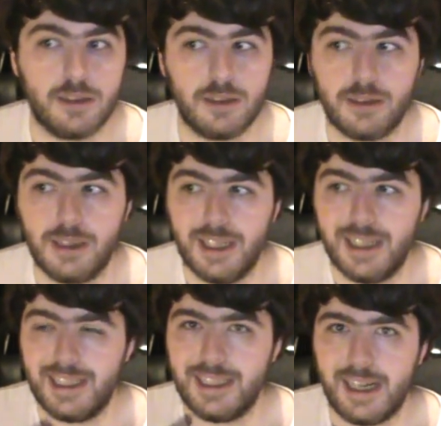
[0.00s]
So
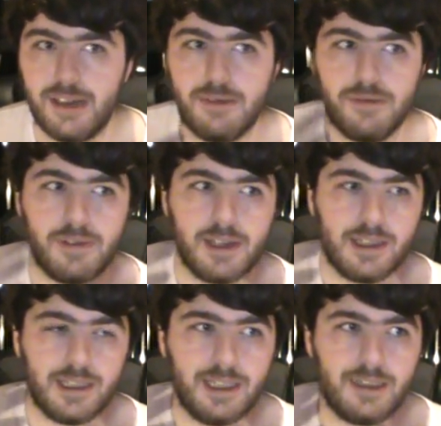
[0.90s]
instead of
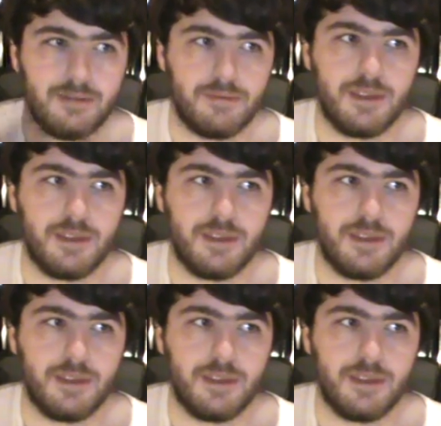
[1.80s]
like